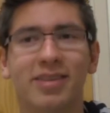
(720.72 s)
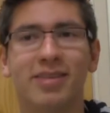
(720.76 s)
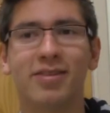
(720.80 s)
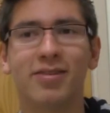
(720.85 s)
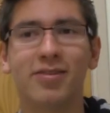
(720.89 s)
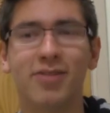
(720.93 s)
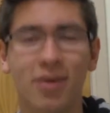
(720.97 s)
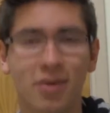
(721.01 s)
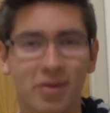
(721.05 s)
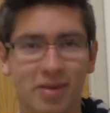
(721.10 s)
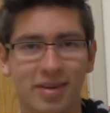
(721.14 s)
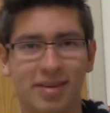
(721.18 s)
I just
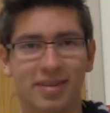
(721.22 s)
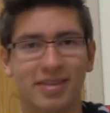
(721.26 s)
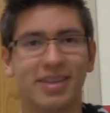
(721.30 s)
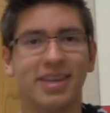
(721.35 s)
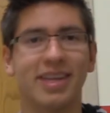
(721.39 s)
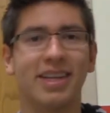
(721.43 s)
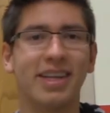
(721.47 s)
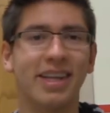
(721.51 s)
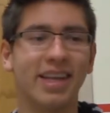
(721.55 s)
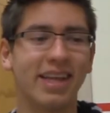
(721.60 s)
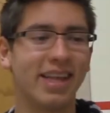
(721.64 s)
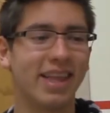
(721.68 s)
focused.
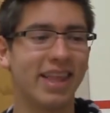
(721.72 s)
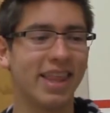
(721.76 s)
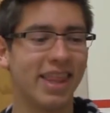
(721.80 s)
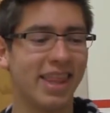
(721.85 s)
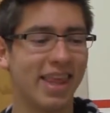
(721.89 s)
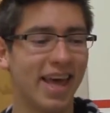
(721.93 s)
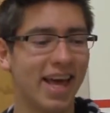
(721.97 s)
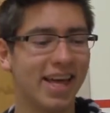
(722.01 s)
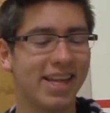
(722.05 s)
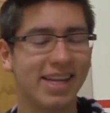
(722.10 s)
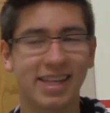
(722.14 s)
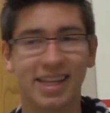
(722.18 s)
And
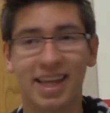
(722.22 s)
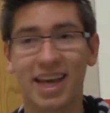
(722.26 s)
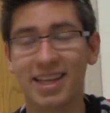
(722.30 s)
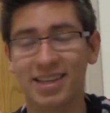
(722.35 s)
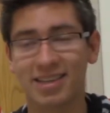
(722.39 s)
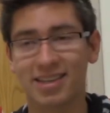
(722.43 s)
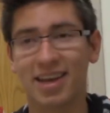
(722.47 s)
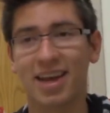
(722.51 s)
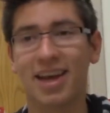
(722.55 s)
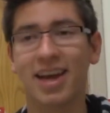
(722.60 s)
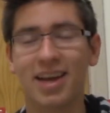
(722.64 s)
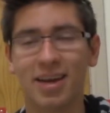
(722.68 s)
that,
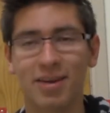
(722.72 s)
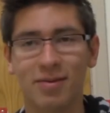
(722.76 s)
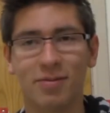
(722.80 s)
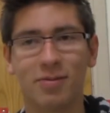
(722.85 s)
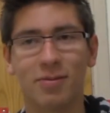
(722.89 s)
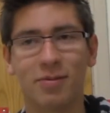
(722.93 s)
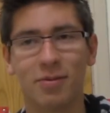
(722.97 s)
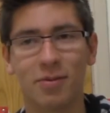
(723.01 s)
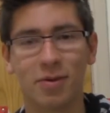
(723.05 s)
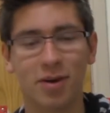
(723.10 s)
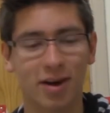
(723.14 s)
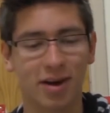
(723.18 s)
that
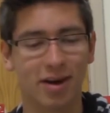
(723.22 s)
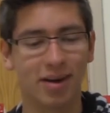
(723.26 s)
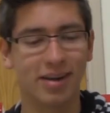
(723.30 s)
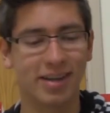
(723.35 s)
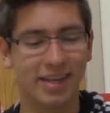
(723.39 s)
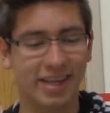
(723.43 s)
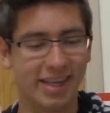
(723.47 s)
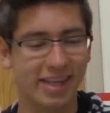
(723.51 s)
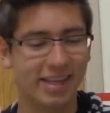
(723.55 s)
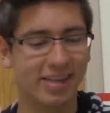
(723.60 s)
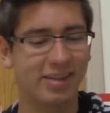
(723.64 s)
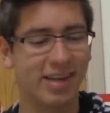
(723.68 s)
time where
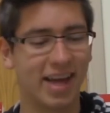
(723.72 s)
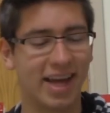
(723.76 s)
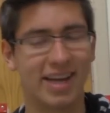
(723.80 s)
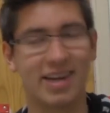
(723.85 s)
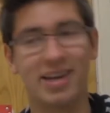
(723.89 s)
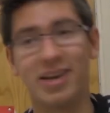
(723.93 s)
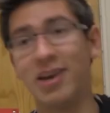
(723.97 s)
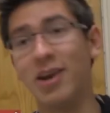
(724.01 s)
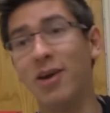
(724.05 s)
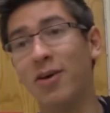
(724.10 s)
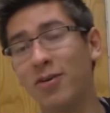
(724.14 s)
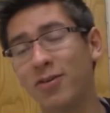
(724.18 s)
he
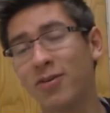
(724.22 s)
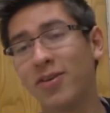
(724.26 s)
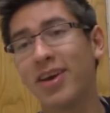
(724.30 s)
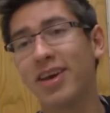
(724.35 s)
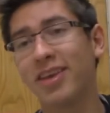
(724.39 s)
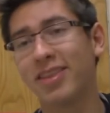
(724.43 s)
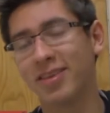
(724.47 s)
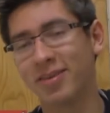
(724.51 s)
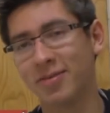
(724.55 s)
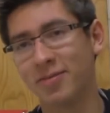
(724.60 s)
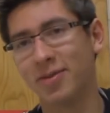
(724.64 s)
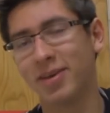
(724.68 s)
had no
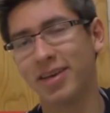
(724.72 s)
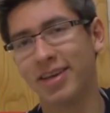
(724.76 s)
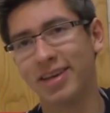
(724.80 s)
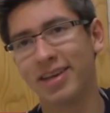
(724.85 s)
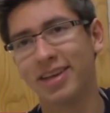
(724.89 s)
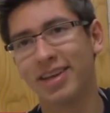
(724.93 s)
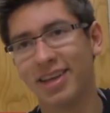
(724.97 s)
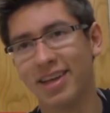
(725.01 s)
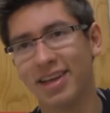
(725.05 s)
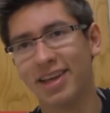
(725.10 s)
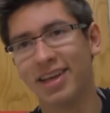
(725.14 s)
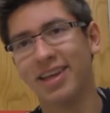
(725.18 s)
faith in me,
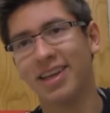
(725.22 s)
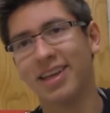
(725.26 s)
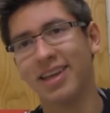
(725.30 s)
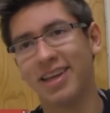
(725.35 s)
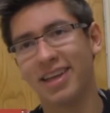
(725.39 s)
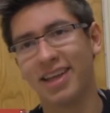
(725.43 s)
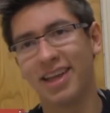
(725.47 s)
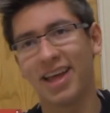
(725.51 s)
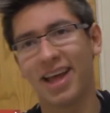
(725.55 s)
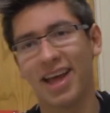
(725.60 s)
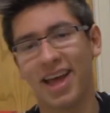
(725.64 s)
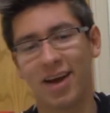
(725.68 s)

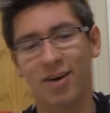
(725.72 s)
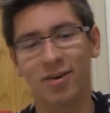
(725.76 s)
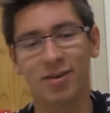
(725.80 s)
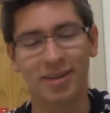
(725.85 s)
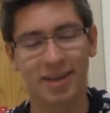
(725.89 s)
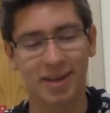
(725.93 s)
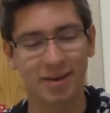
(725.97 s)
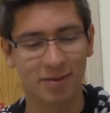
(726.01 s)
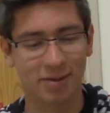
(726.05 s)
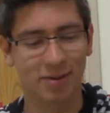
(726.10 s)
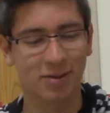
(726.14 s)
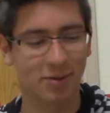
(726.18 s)
I
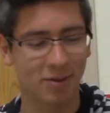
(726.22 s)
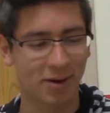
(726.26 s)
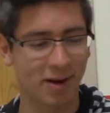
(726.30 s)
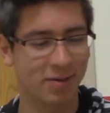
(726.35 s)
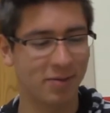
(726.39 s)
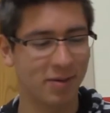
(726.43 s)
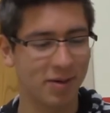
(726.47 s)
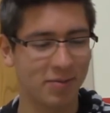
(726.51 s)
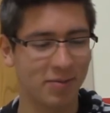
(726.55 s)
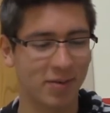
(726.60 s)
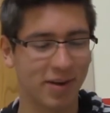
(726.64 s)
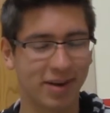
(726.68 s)
was able to
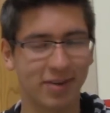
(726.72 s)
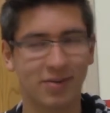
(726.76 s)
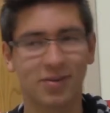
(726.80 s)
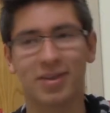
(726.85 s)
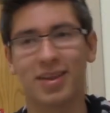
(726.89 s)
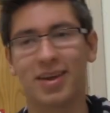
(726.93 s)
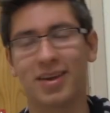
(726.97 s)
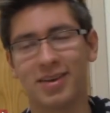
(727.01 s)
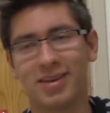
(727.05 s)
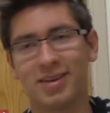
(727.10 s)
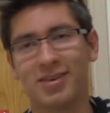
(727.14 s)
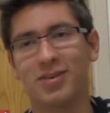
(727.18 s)
ride my bike
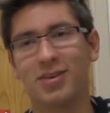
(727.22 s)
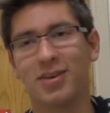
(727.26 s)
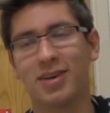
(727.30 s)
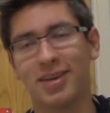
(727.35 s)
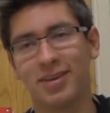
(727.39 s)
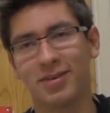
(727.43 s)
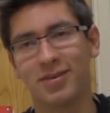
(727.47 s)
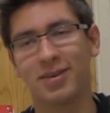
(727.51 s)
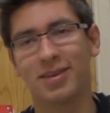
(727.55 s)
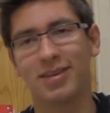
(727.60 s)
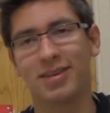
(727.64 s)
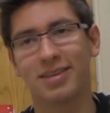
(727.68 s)
without any
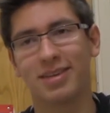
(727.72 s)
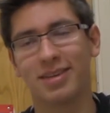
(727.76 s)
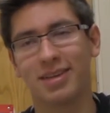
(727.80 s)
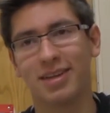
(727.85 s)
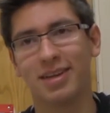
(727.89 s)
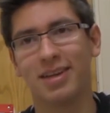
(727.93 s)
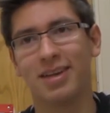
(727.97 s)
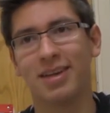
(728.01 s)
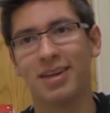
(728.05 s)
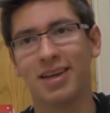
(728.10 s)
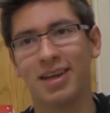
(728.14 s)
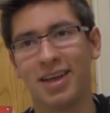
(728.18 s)
training wheels.
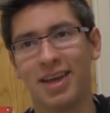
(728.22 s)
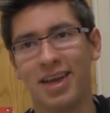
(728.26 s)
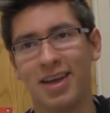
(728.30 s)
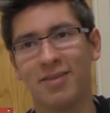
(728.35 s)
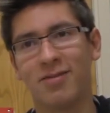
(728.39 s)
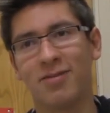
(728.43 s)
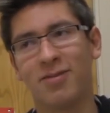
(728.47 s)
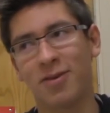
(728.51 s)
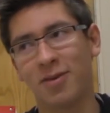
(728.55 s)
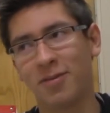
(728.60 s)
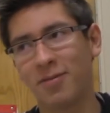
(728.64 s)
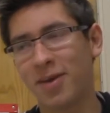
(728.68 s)

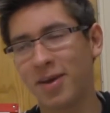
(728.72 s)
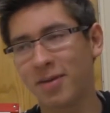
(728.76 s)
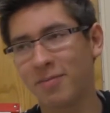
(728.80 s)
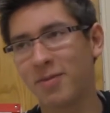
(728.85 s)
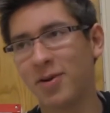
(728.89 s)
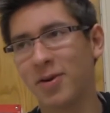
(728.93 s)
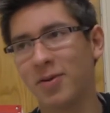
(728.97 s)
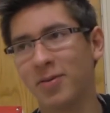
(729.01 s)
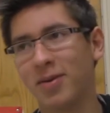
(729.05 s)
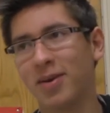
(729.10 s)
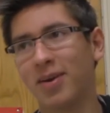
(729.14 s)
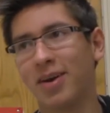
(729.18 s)
And from that
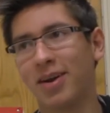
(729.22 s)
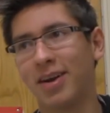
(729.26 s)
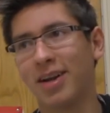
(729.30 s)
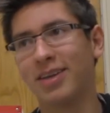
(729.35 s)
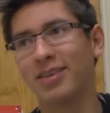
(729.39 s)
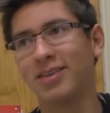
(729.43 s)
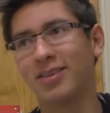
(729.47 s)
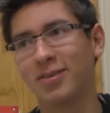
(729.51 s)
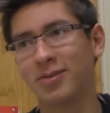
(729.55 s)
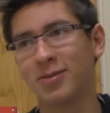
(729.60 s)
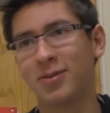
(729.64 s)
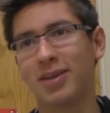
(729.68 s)
moment on,
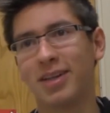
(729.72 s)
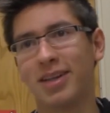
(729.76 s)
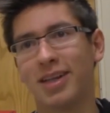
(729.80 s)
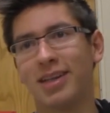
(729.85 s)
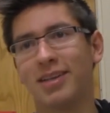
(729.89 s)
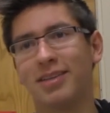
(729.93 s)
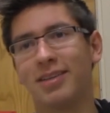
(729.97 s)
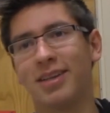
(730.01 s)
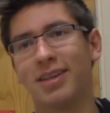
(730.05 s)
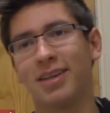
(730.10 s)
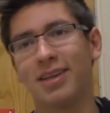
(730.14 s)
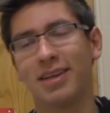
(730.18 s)
I just
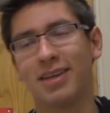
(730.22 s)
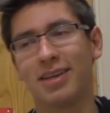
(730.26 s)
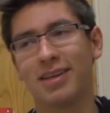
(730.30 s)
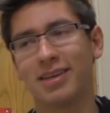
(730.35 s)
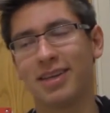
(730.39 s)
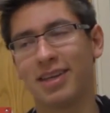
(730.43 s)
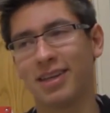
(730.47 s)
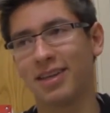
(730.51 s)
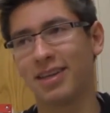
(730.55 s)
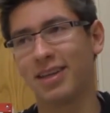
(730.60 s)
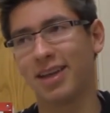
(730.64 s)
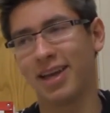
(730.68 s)
realized that
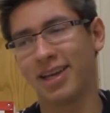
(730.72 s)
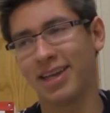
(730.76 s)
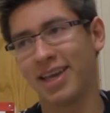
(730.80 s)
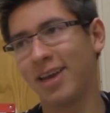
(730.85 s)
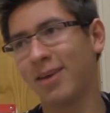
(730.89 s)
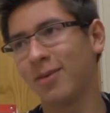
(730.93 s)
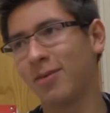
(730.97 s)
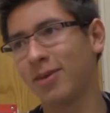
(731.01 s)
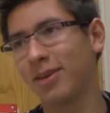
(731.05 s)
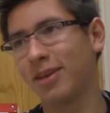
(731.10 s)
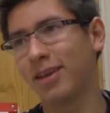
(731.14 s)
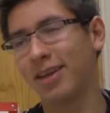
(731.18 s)
like I
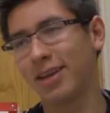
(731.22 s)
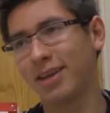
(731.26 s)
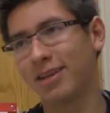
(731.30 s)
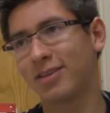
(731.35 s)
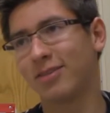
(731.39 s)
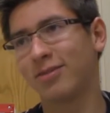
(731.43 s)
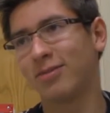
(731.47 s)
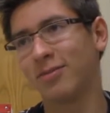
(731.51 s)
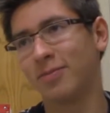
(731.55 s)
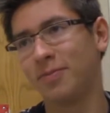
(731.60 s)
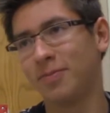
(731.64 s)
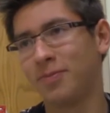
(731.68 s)
can't really like
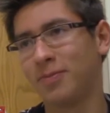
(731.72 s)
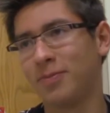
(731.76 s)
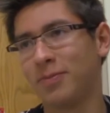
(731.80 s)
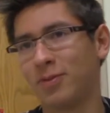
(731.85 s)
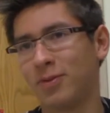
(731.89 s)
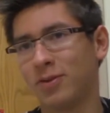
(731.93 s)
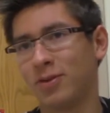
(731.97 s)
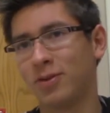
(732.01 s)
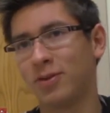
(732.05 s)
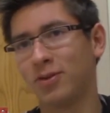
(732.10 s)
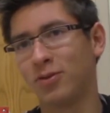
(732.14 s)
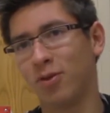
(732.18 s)

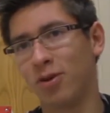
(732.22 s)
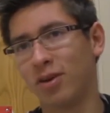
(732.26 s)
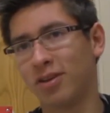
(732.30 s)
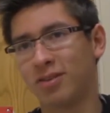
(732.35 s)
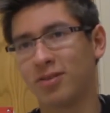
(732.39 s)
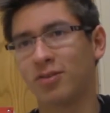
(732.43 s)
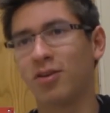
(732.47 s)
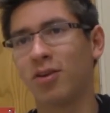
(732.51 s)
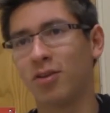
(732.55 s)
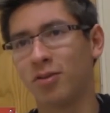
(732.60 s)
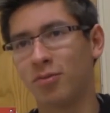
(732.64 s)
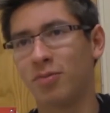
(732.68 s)

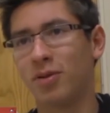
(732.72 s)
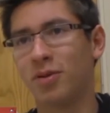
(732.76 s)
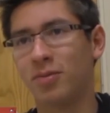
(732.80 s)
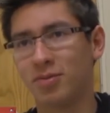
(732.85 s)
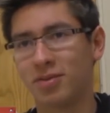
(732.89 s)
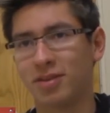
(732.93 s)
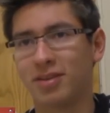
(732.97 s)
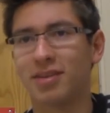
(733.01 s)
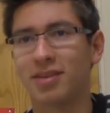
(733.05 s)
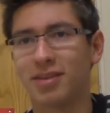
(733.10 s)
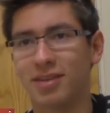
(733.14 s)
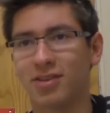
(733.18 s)
trust other
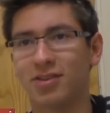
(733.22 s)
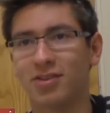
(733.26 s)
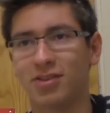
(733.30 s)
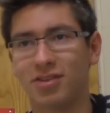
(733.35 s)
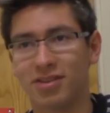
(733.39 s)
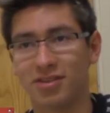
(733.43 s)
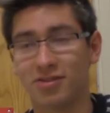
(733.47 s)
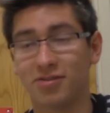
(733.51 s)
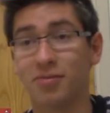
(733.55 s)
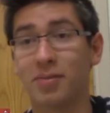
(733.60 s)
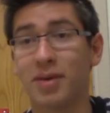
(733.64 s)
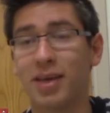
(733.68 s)
people's
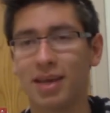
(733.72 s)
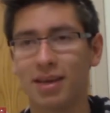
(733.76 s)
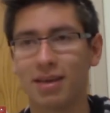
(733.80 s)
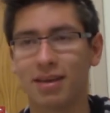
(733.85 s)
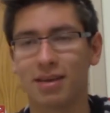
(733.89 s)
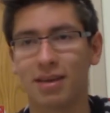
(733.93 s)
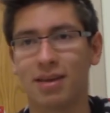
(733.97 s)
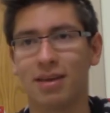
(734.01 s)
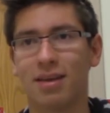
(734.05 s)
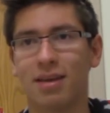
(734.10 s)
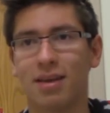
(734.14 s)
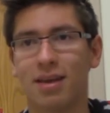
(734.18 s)
decisions of me.
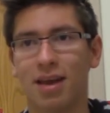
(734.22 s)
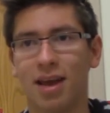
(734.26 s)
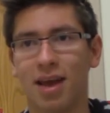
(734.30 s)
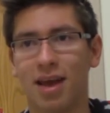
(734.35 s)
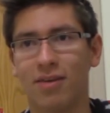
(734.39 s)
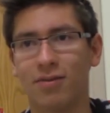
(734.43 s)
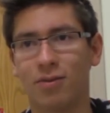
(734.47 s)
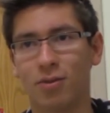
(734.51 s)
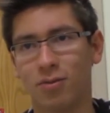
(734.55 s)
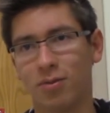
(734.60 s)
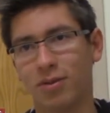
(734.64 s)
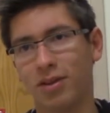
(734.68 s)
I
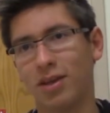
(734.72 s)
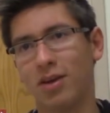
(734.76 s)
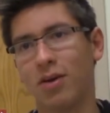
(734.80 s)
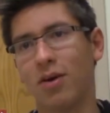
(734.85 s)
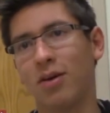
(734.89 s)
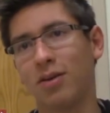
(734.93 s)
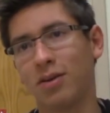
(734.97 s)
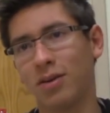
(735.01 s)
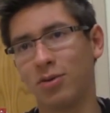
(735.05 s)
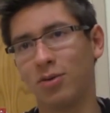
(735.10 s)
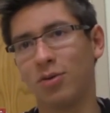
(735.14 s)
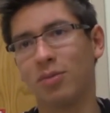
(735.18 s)
have to really go
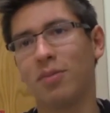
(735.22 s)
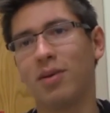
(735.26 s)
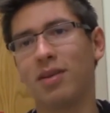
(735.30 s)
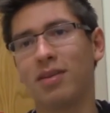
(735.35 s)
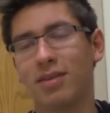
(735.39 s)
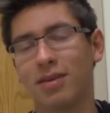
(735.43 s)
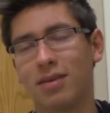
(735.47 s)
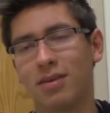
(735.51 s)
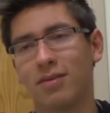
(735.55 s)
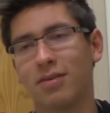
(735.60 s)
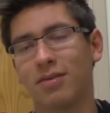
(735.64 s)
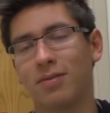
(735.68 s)
out and do it
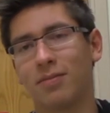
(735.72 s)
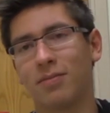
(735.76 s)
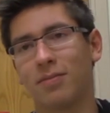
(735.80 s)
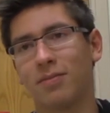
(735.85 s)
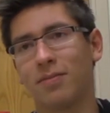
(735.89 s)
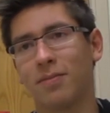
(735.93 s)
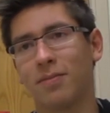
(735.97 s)
myself.